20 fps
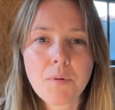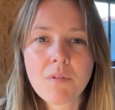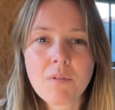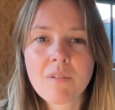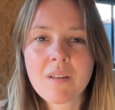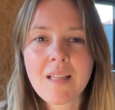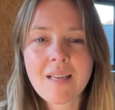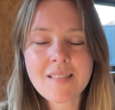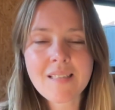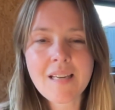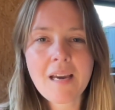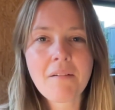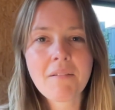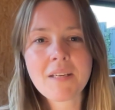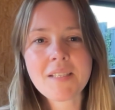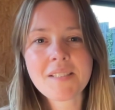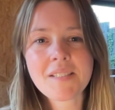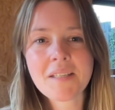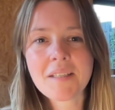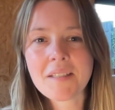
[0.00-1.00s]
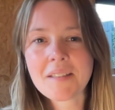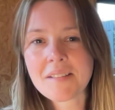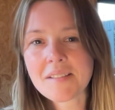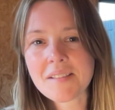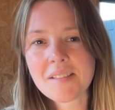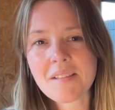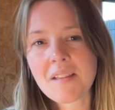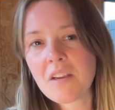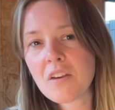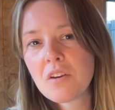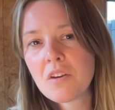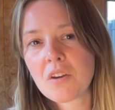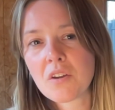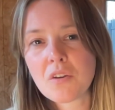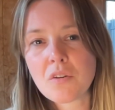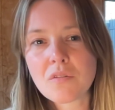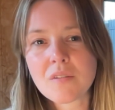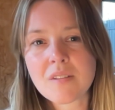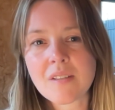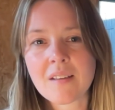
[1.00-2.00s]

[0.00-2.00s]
you realize how easy it is, and then you can use